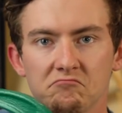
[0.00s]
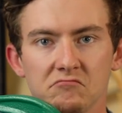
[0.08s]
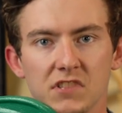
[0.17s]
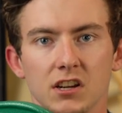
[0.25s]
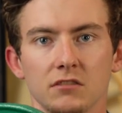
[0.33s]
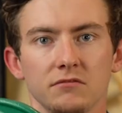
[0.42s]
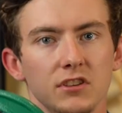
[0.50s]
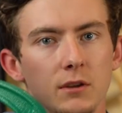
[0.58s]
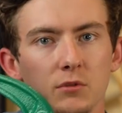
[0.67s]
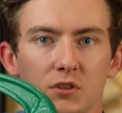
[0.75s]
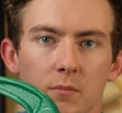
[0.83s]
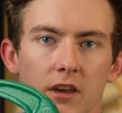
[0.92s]
You know, you get
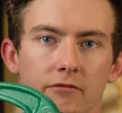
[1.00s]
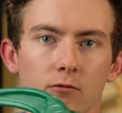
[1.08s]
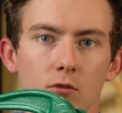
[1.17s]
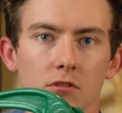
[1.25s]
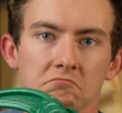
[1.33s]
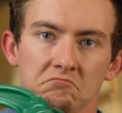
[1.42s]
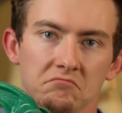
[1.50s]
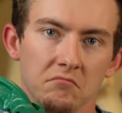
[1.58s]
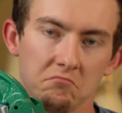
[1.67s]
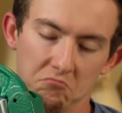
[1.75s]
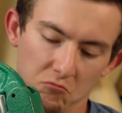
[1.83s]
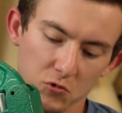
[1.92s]
what you pay for,
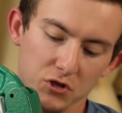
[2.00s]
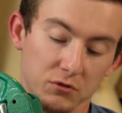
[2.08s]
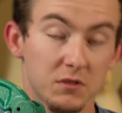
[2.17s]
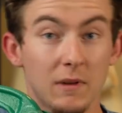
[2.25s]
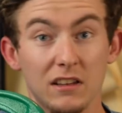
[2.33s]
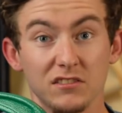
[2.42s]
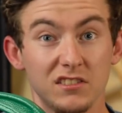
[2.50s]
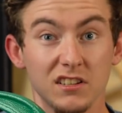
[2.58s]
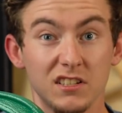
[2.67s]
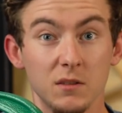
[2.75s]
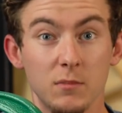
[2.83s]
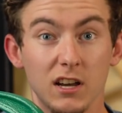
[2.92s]
which was about
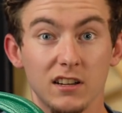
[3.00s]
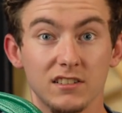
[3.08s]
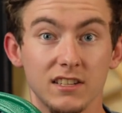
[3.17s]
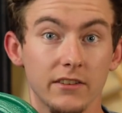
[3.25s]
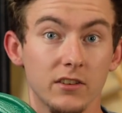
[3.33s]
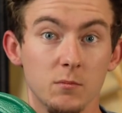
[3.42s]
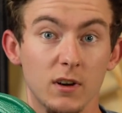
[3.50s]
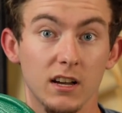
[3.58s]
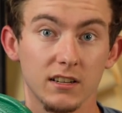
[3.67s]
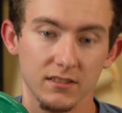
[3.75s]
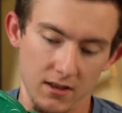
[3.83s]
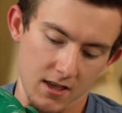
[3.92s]
60 bucks, 70
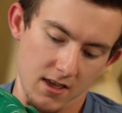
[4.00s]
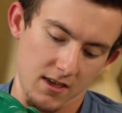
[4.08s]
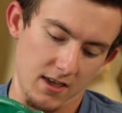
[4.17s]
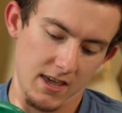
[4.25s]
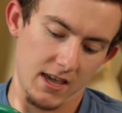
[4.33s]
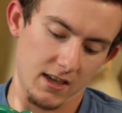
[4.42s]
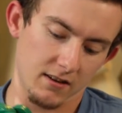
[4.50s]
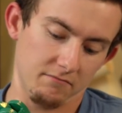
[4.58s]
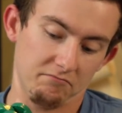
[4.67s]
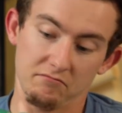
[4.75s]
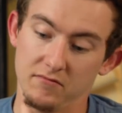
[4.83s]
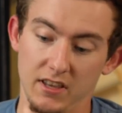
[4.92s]
bucks,
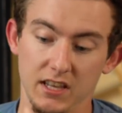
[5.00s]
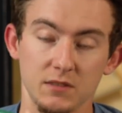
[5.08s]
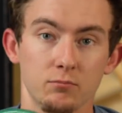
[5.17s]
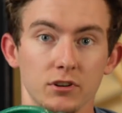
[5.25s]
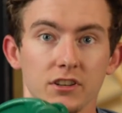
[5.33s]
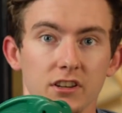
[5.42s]
and it's pretty